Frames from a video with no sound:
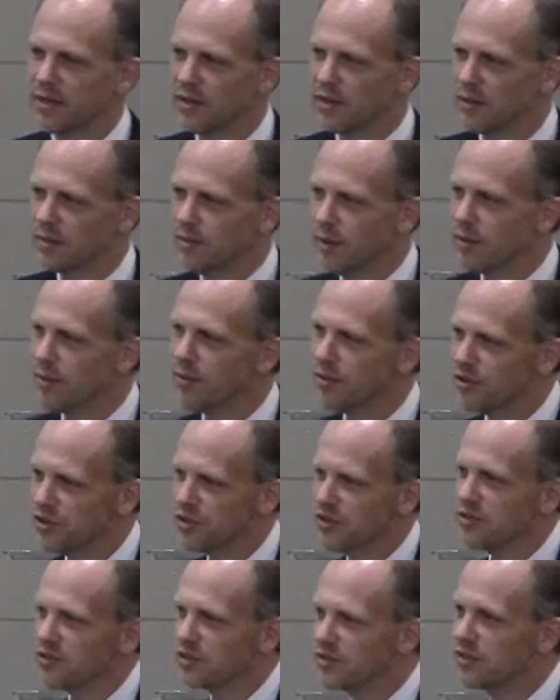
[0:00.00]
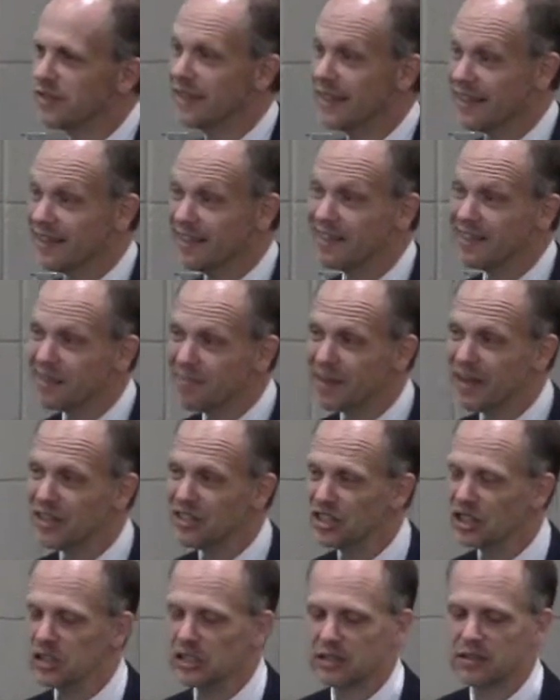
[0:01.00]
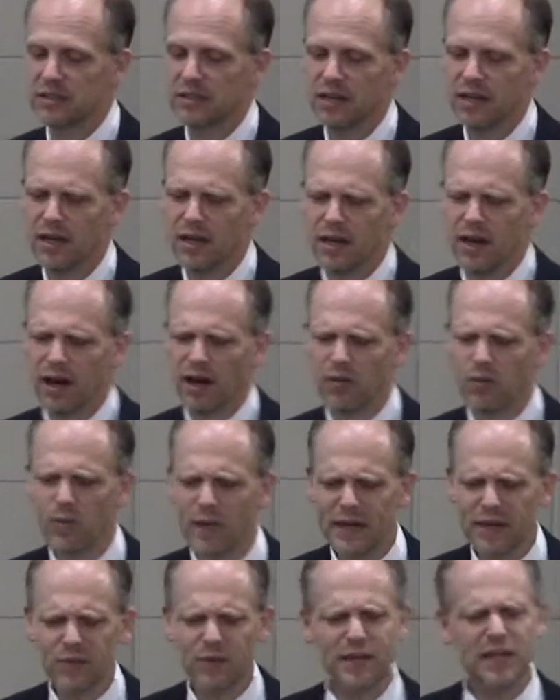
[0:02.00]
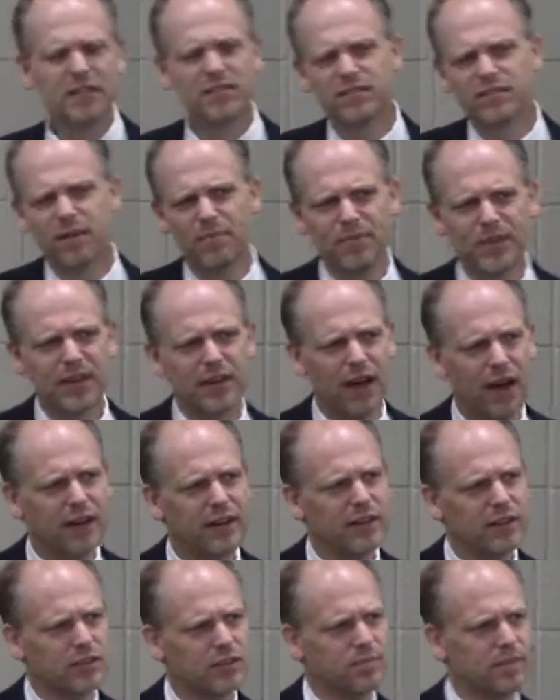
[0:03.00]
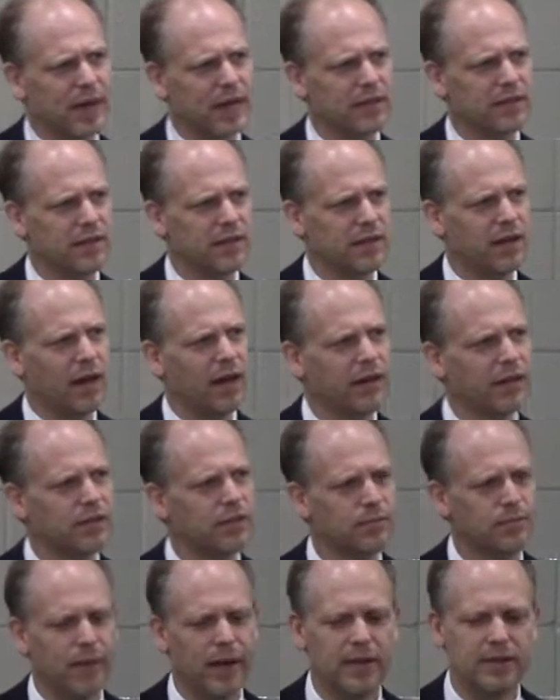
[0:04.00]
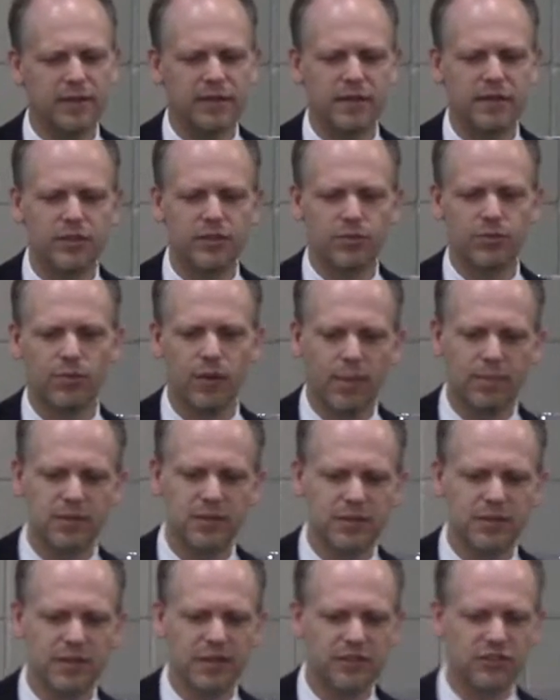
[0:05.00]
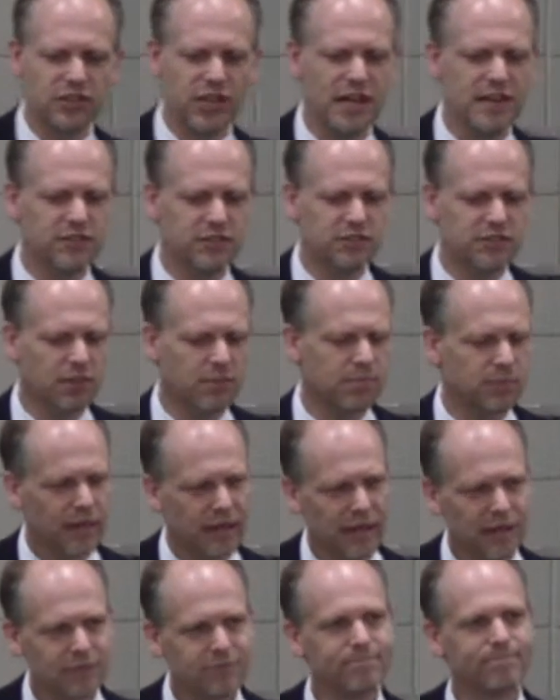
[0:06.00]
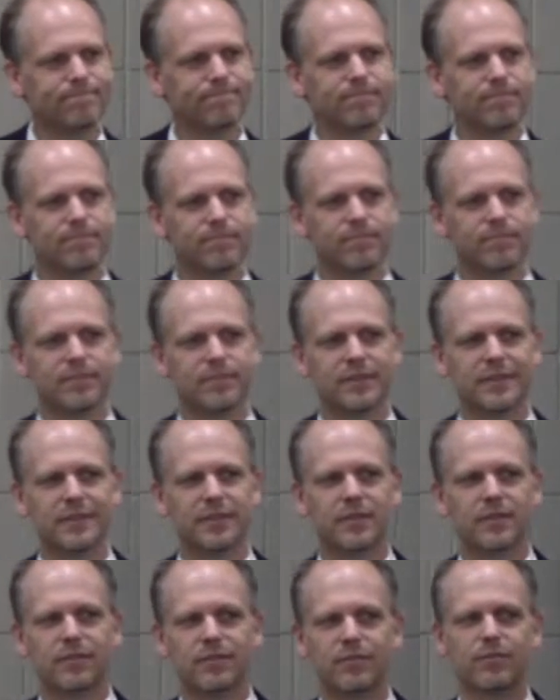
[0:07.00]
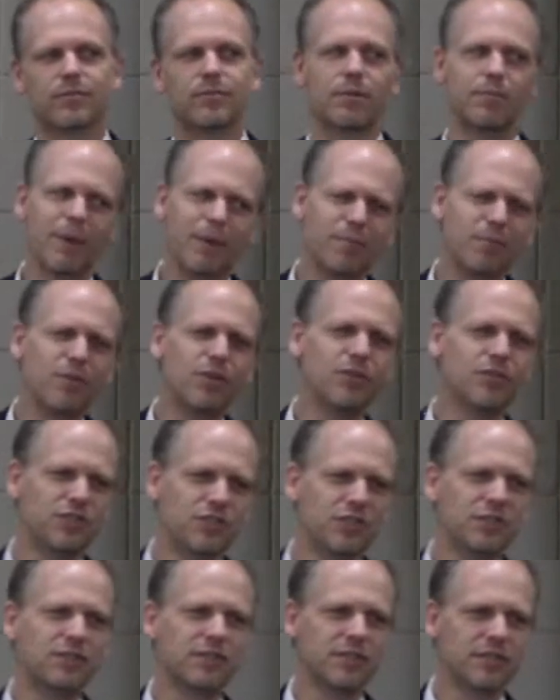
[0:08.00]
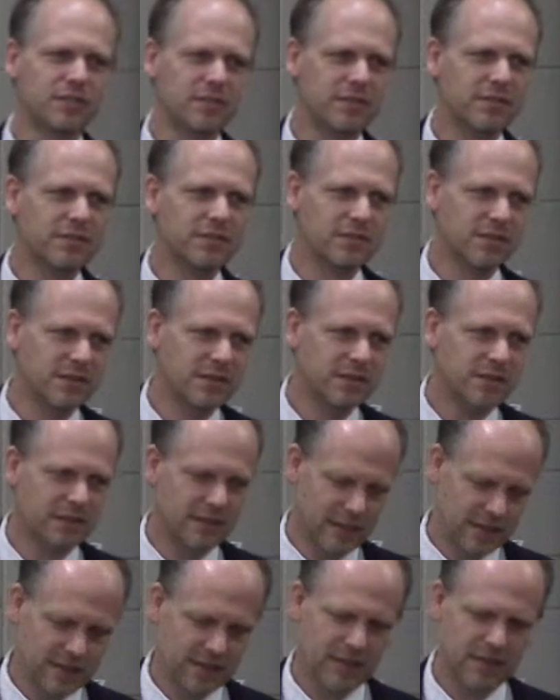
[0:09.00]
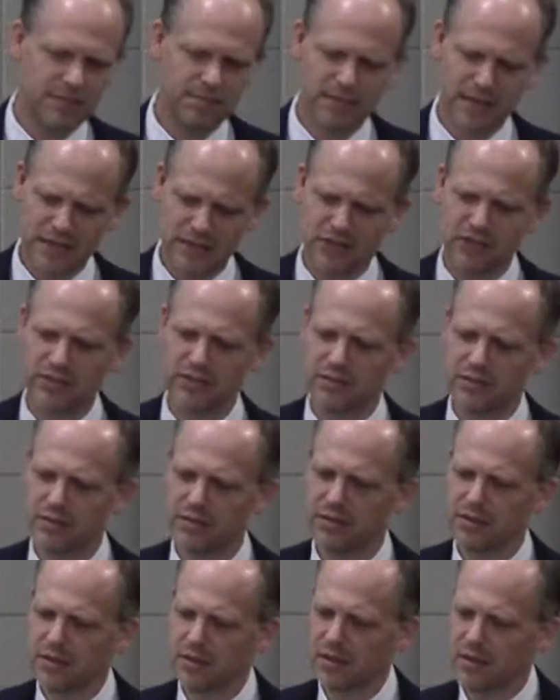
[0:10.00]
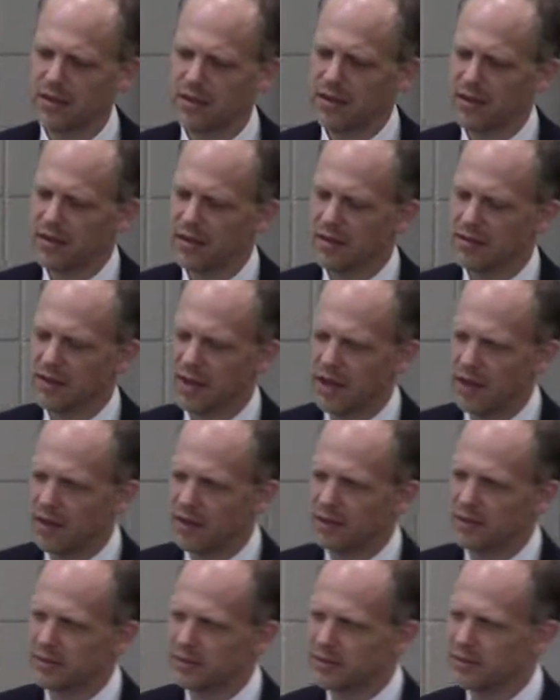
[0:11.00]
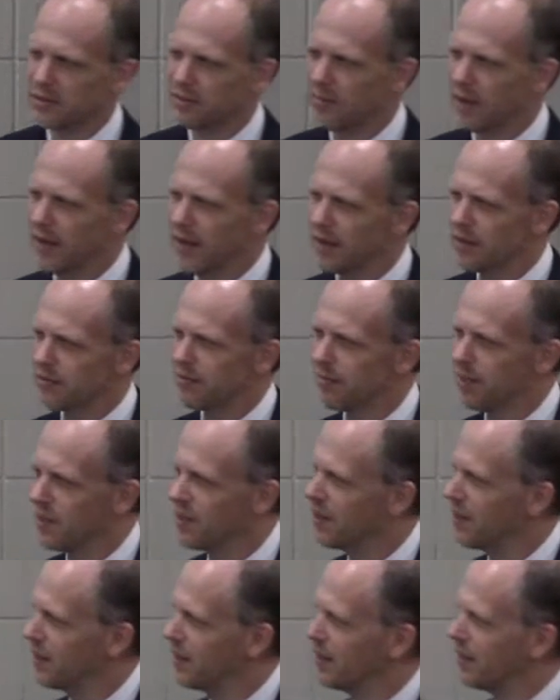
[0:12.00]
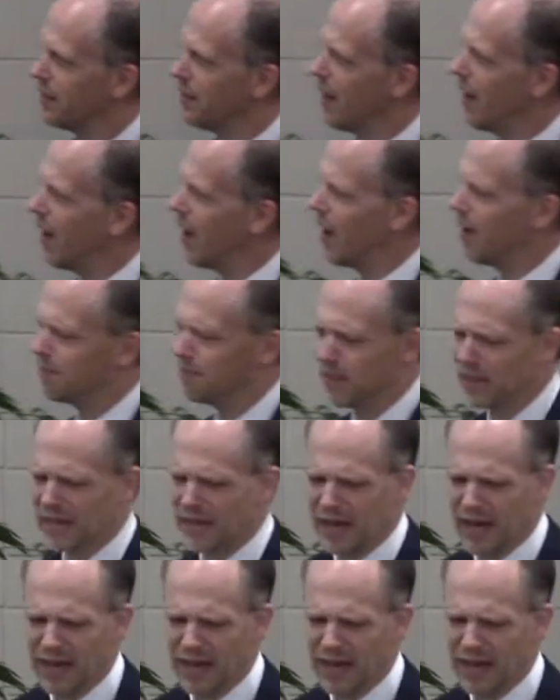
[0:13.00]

remember Jesus' kingly patience? When it's something unexpected, an unexpected interruption that changes our plan, remember Jesus' kingly patience? Now, you might be thinking, yeah, but